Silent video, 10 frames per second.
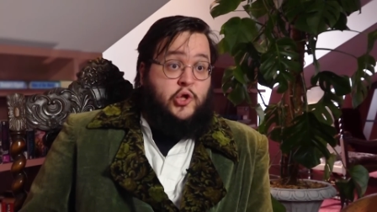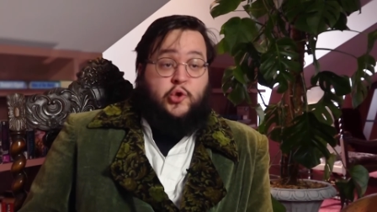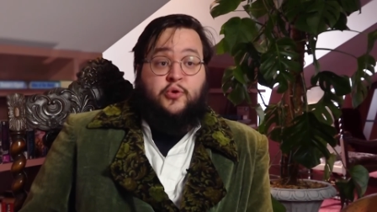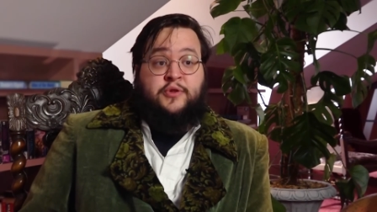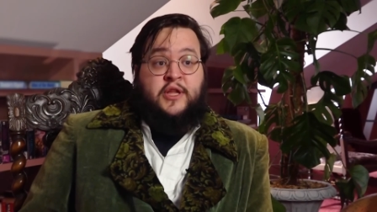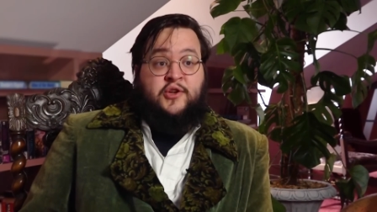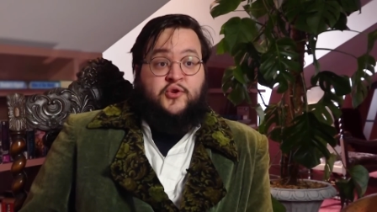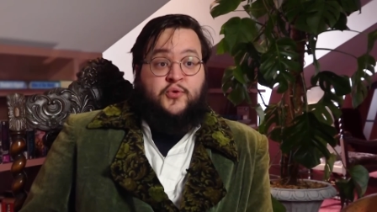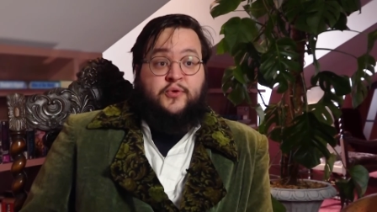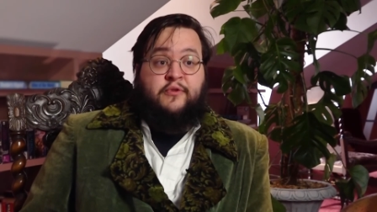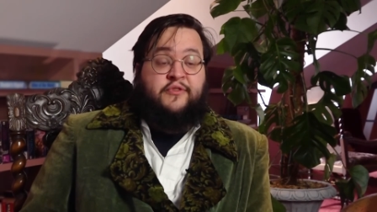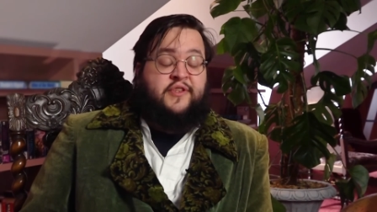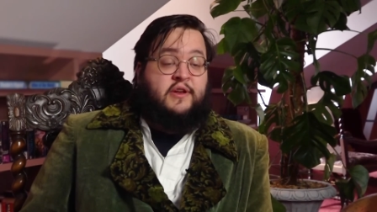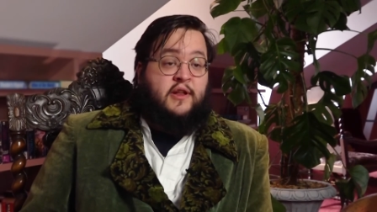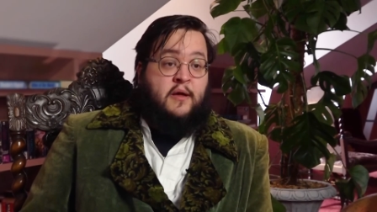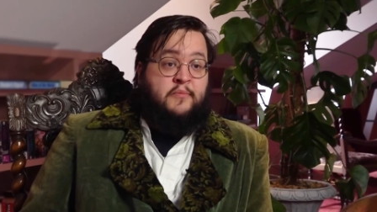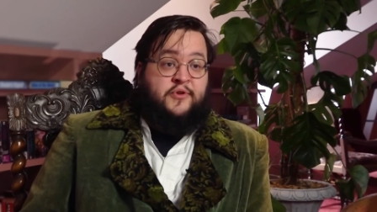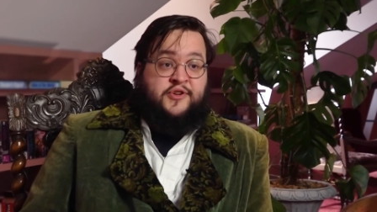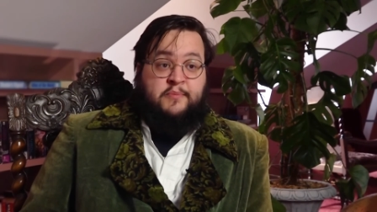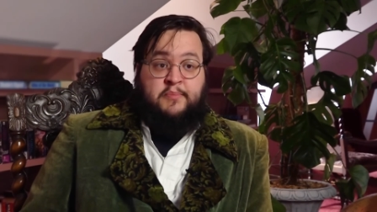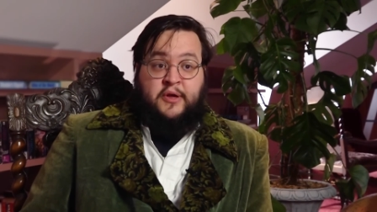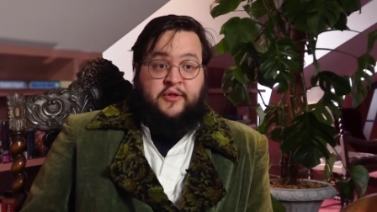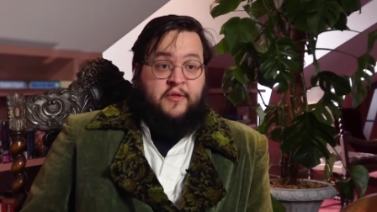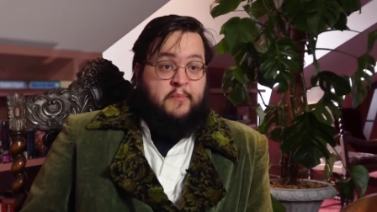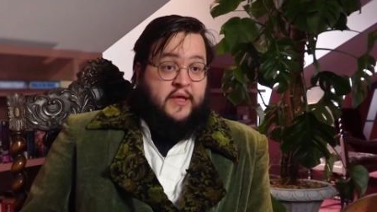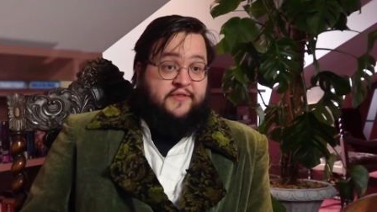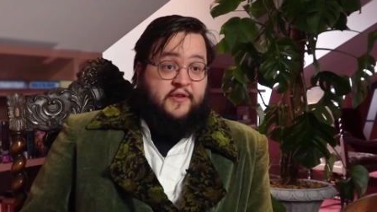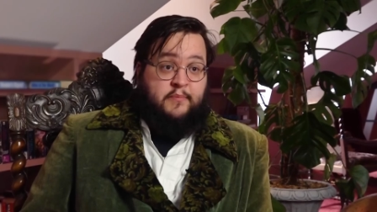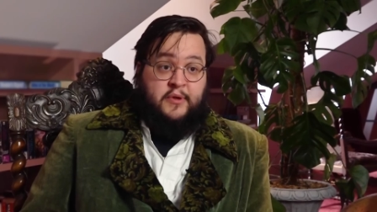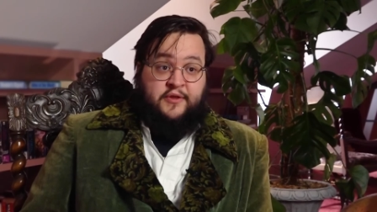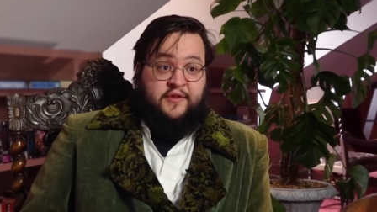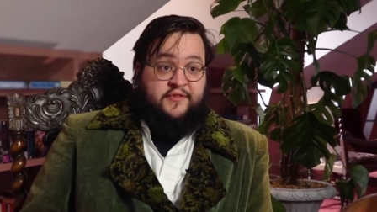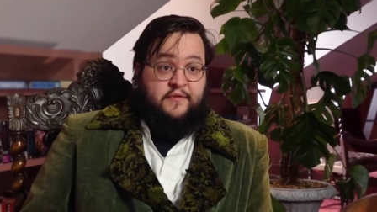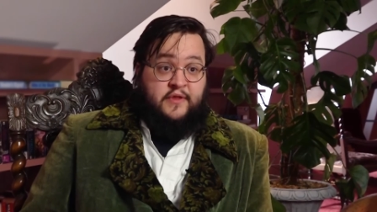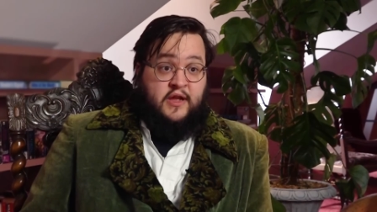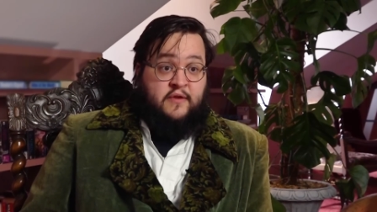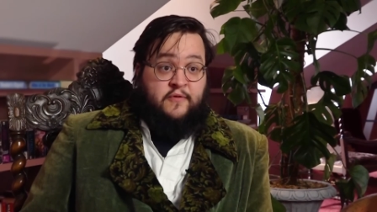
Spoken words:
You'll need tools and lumber to build the basic buildings of life,